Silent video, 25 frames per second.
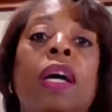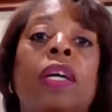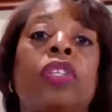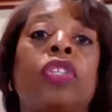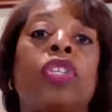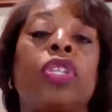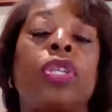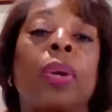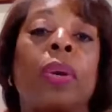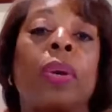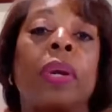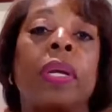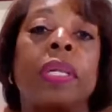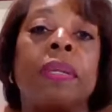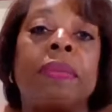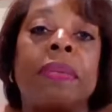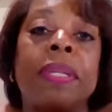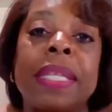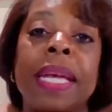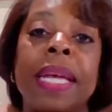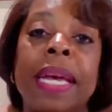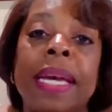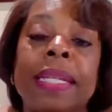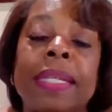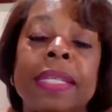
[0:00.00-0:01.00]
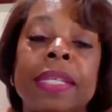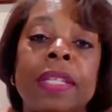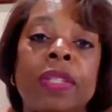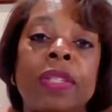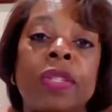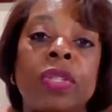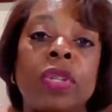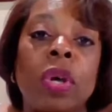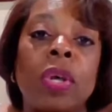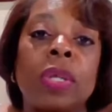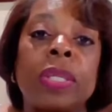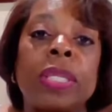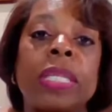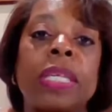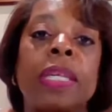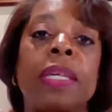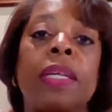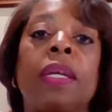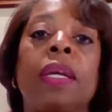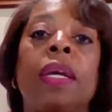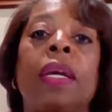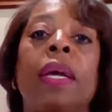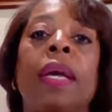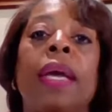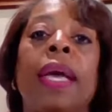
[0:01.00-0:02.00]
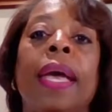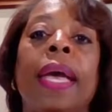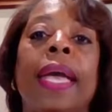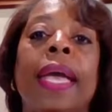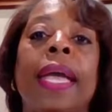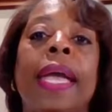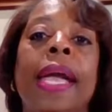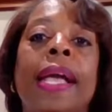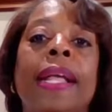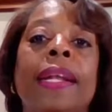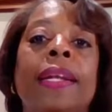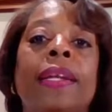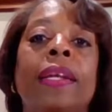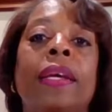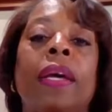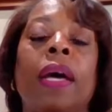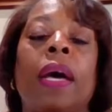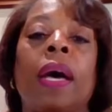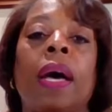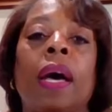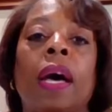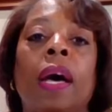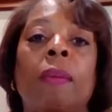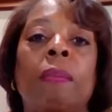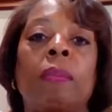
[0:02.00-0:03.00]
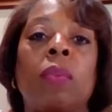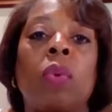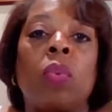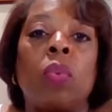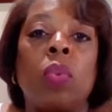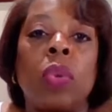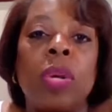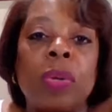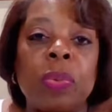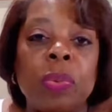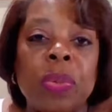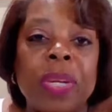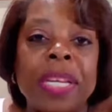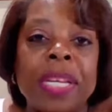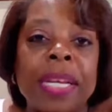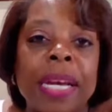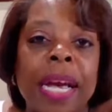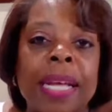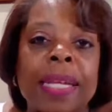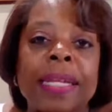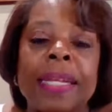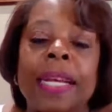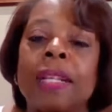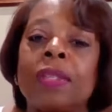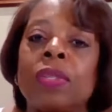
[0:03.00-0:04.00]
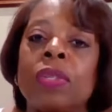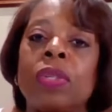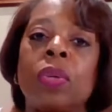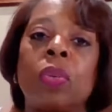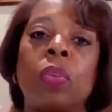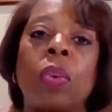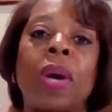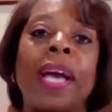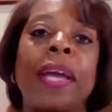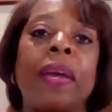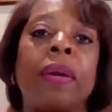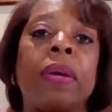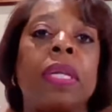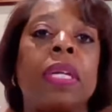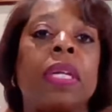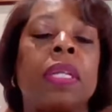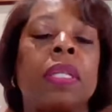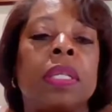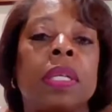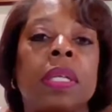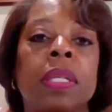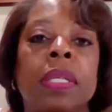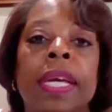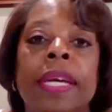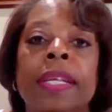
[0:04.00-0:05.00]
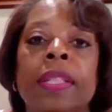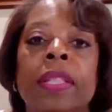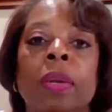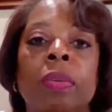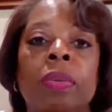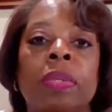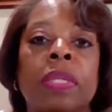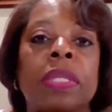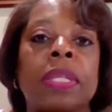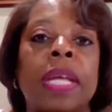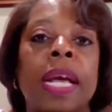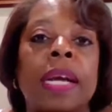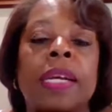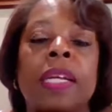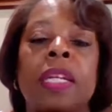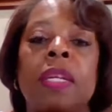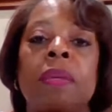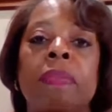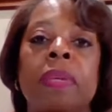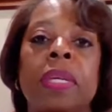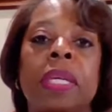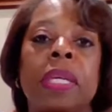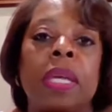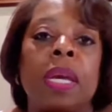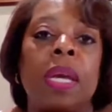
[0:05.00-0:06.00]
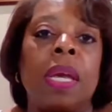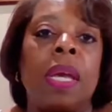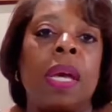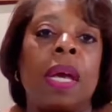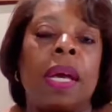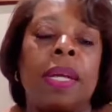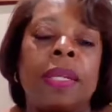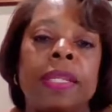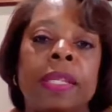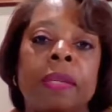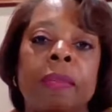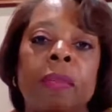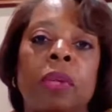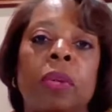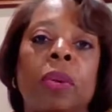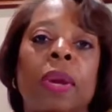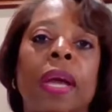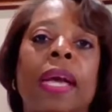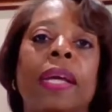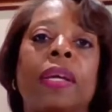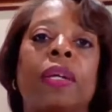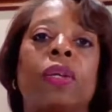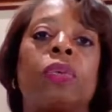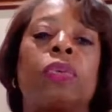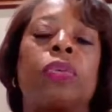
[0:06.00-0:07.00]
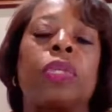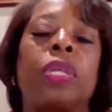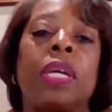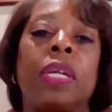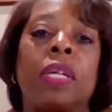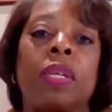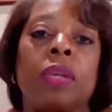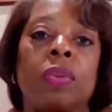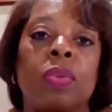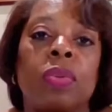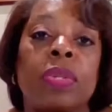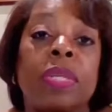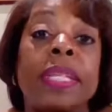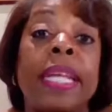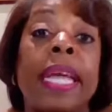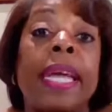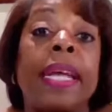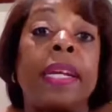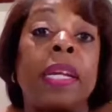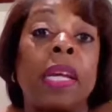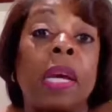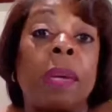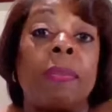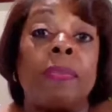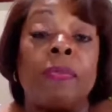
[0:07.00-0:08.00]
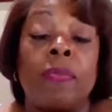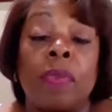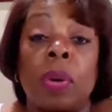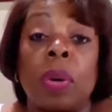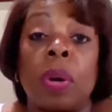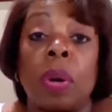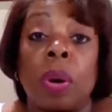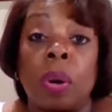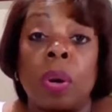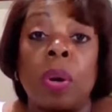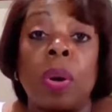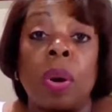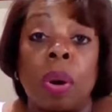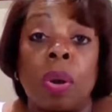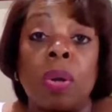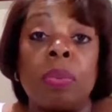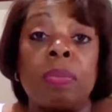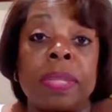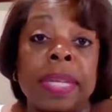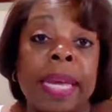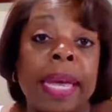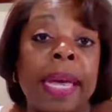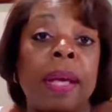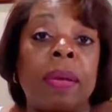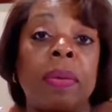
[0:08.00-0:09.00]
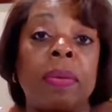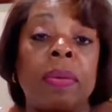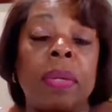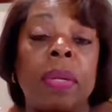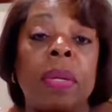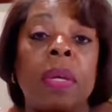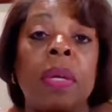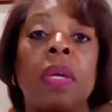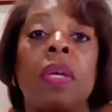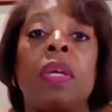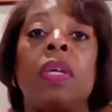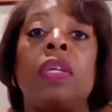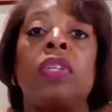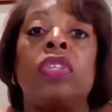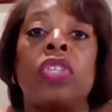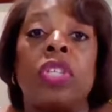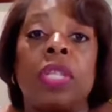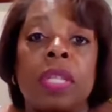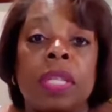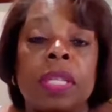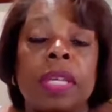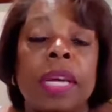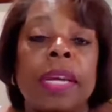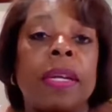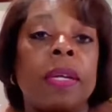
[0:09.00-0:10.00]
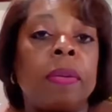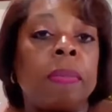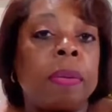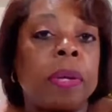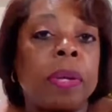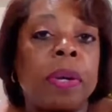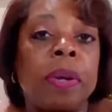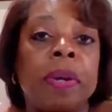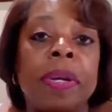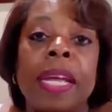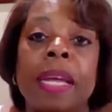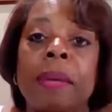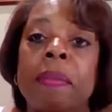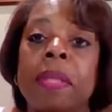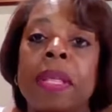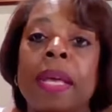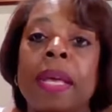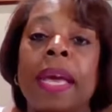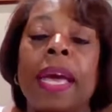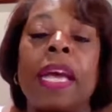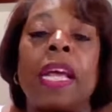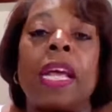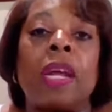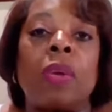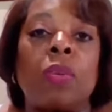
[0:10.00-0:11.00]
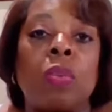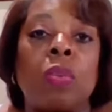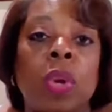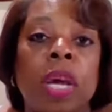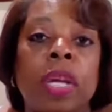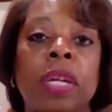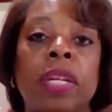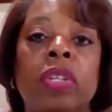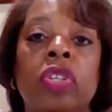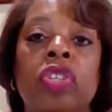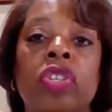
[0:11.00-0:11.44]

She currently resides in Tulsa. And when we got down to the wire and it looked like there was not going to be a Democrat who was going to stand up for her hometown, she decided to put her name in the hat and run.